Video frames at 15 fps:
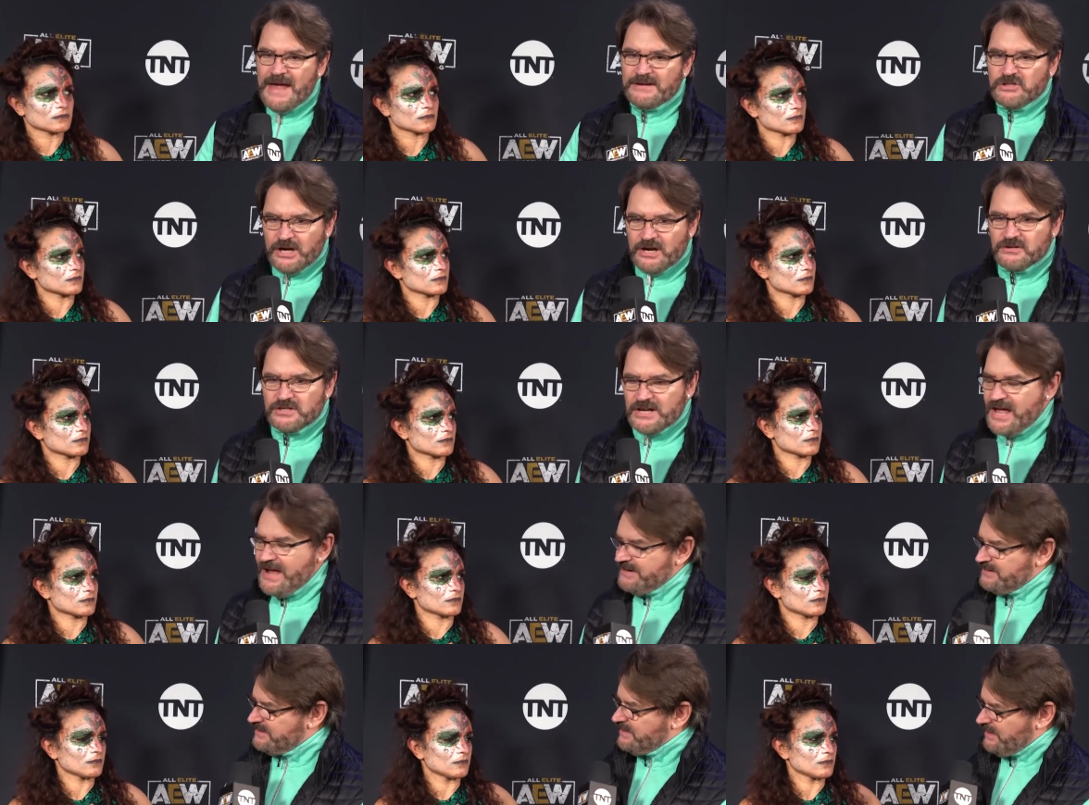Speaker 1: match here
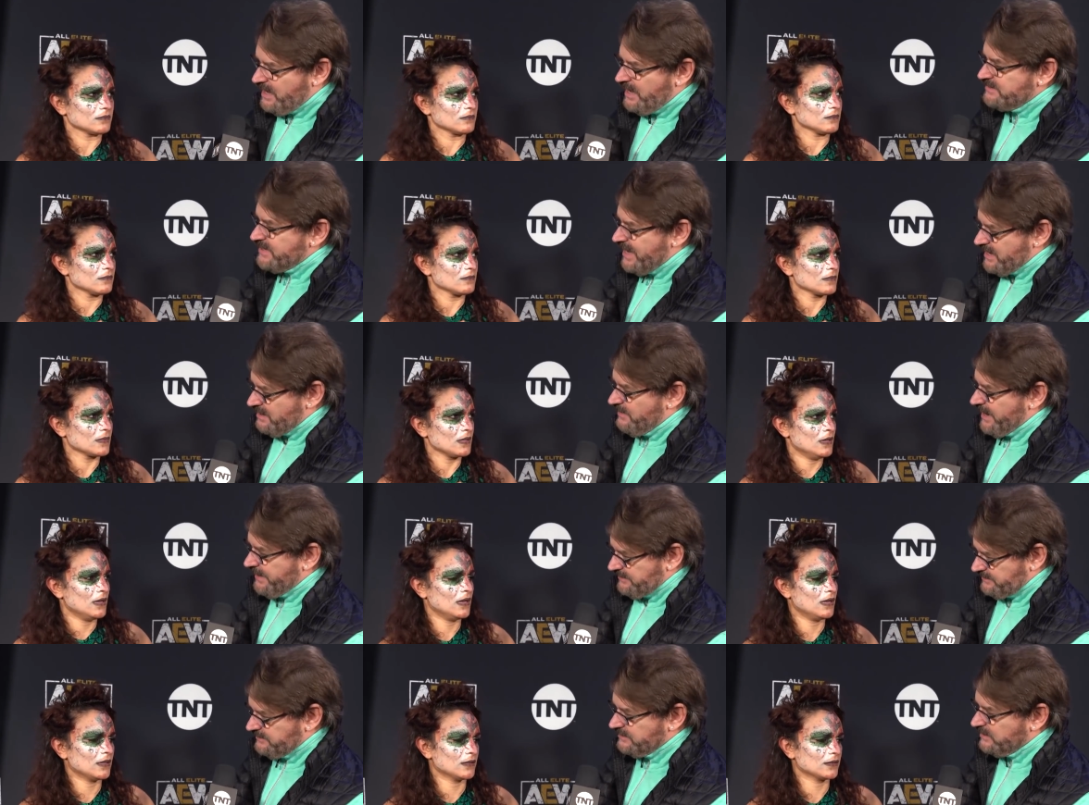tonight on
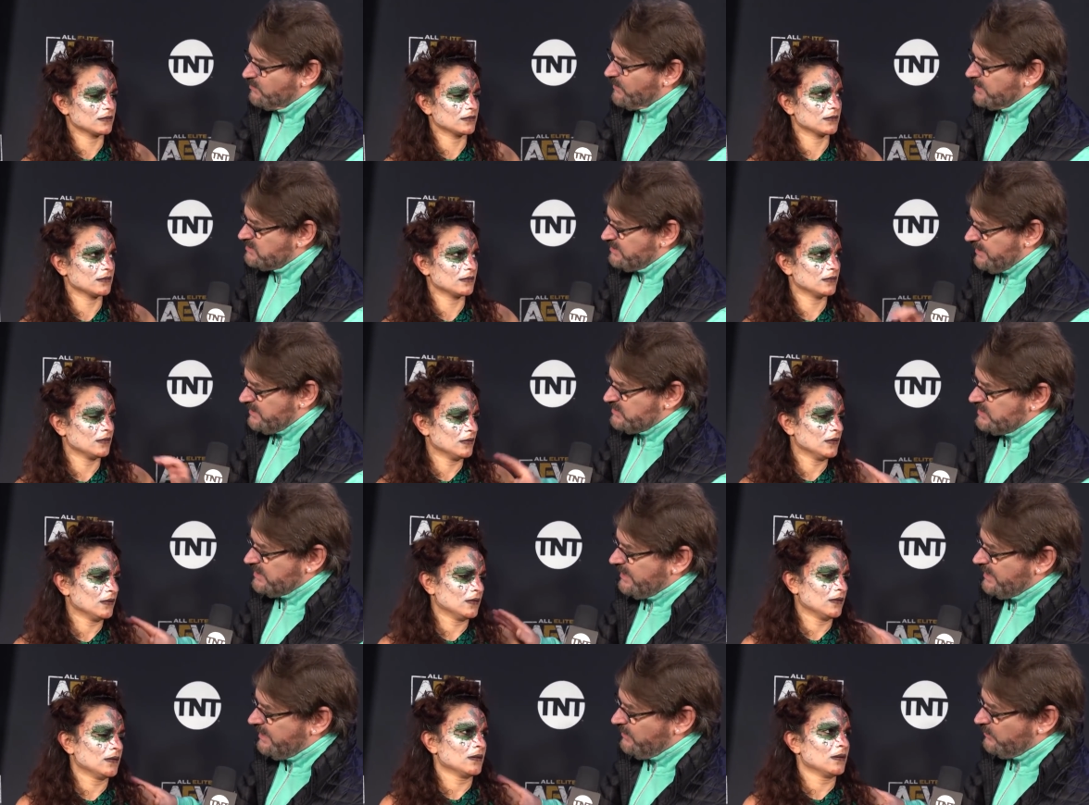Dynamite. Congratulations
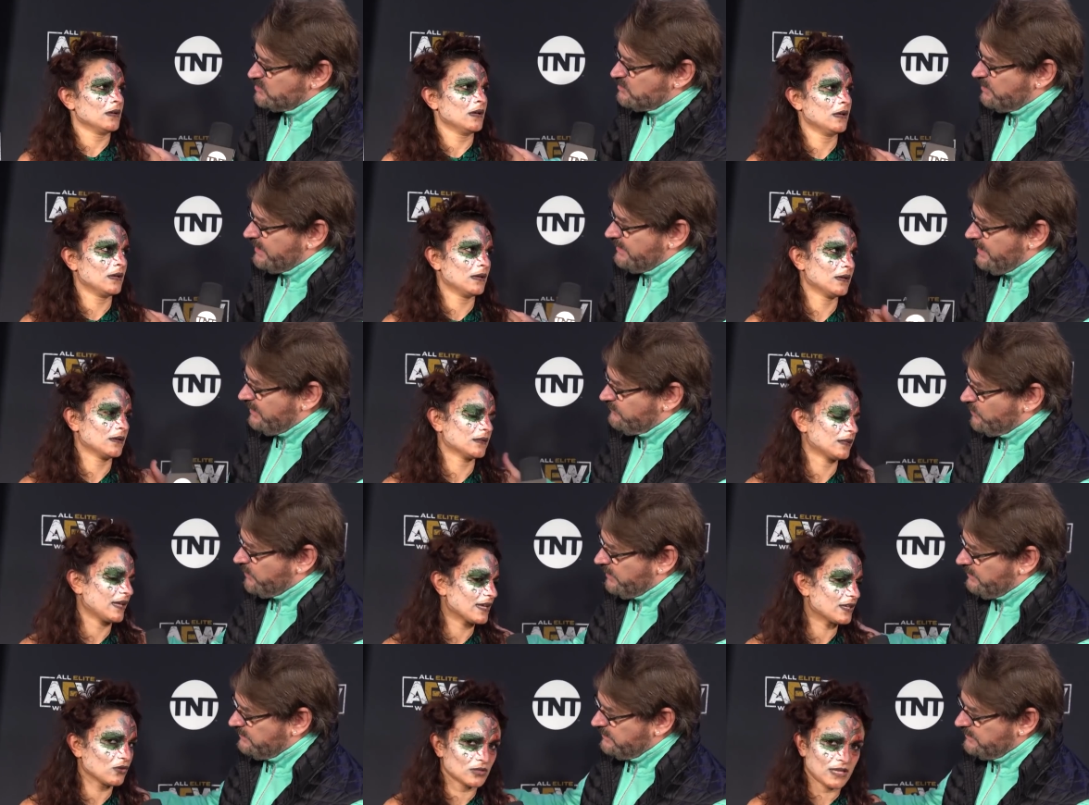again. I know it's a big night.
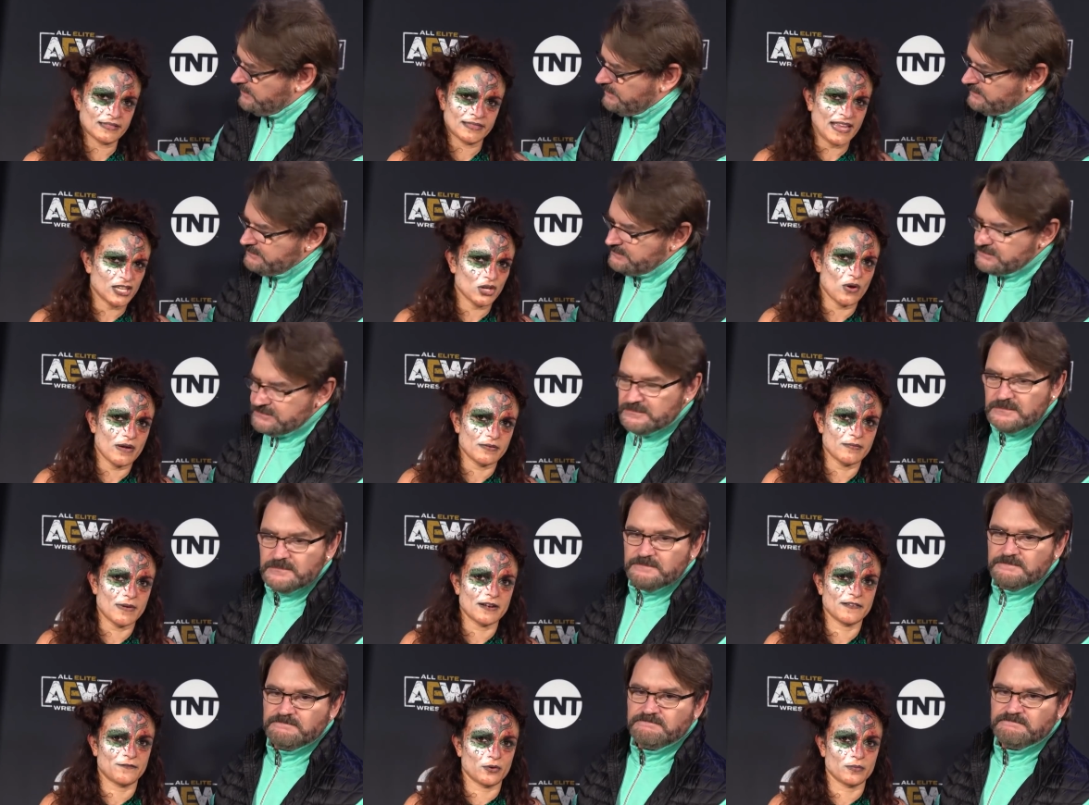
Speaker 2: thank you. you. And thank you,
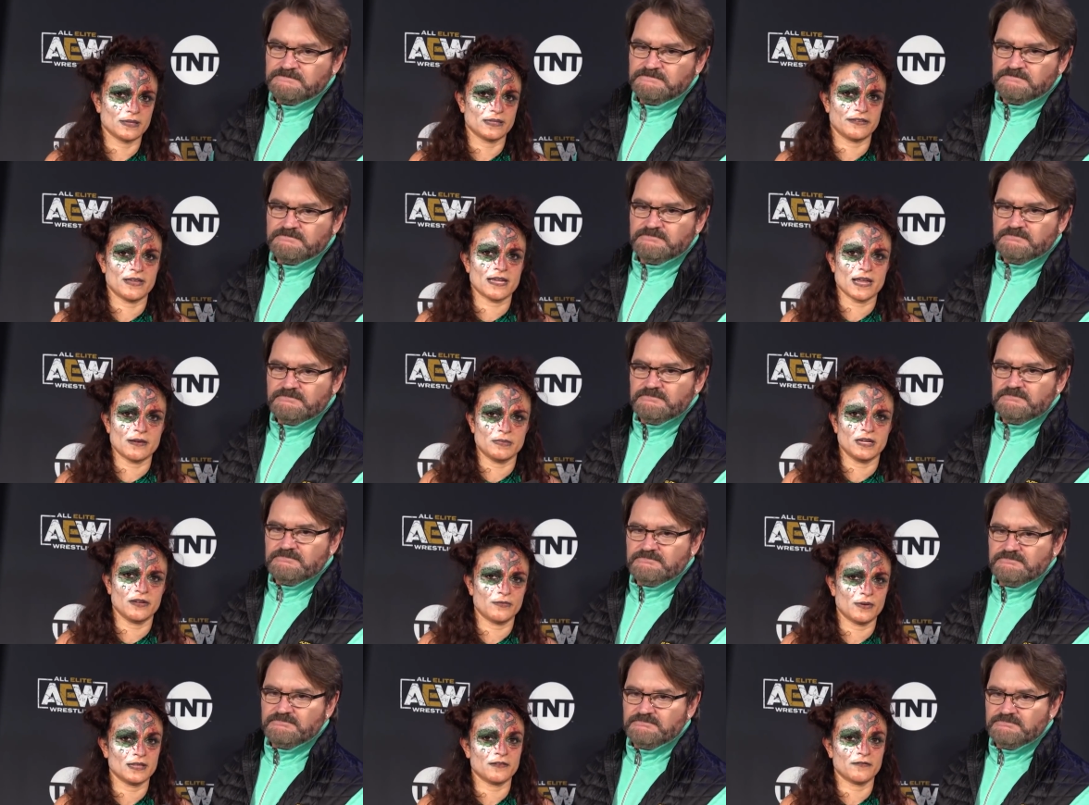everybody, for believing in
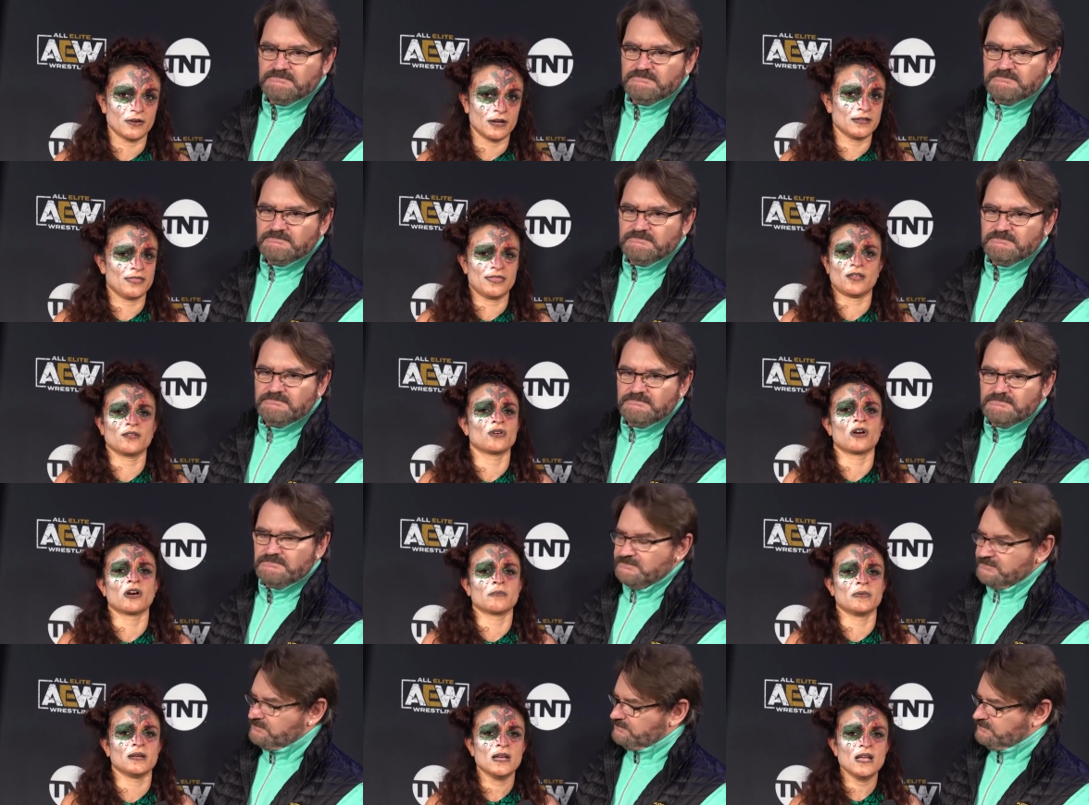me and believing in the Thunder
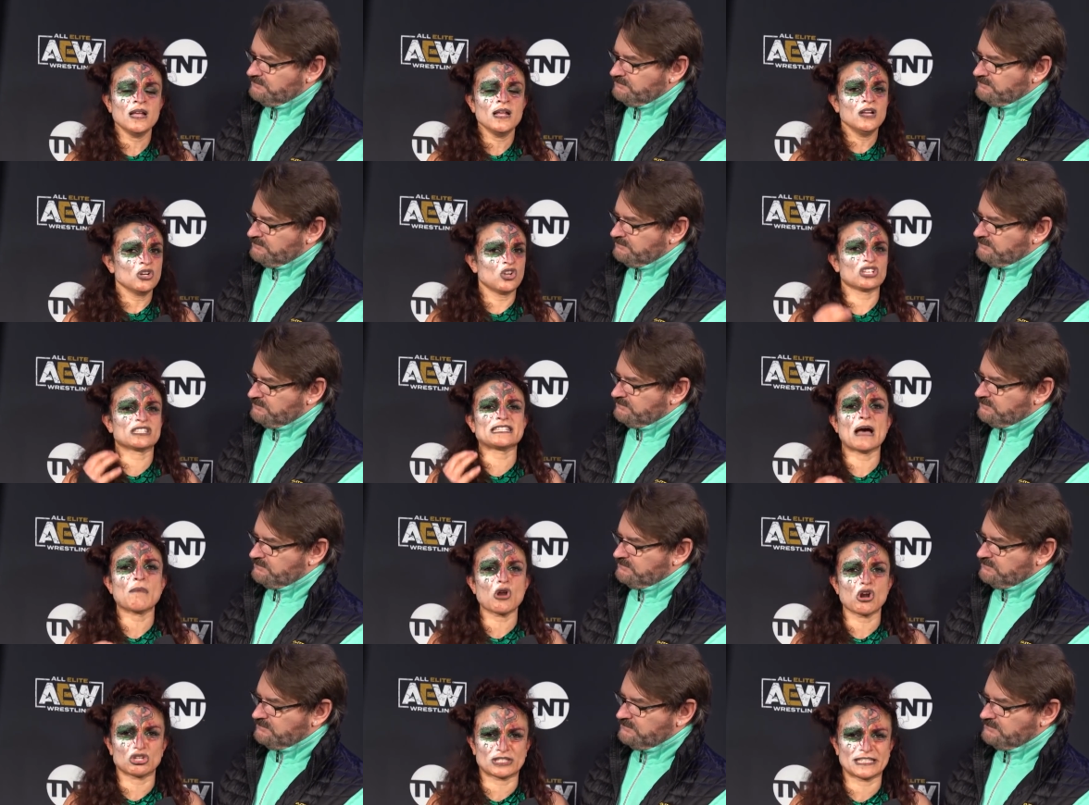Army. Los
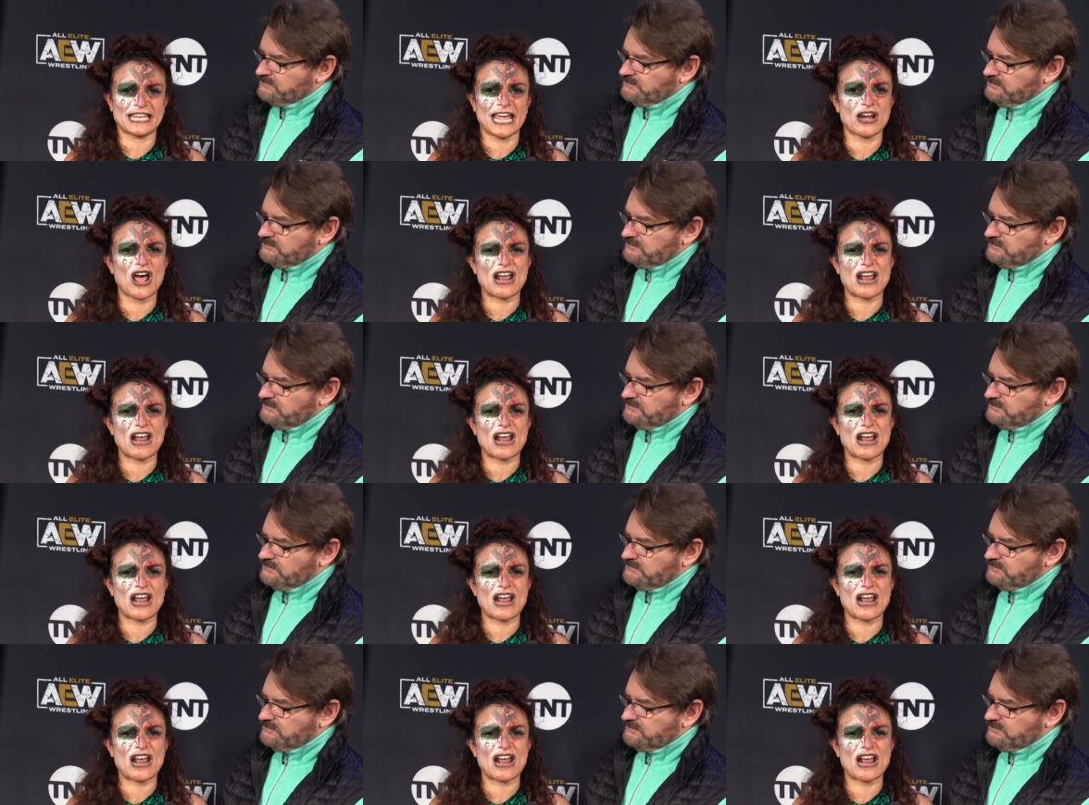amo, los quiero.